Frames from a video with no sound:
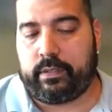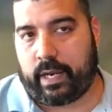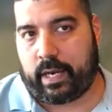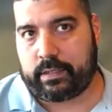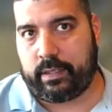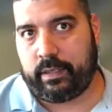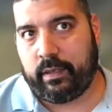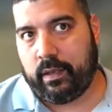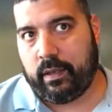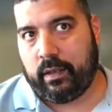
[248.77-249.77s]
to actually
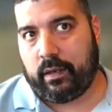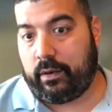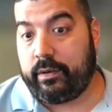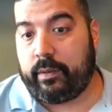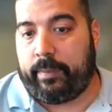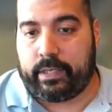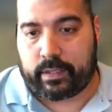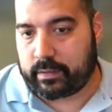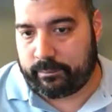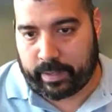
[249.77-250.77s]
learn the
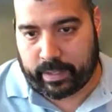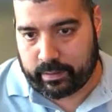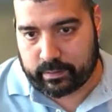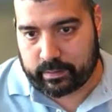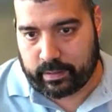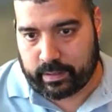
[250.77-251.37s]
basics of maintenance.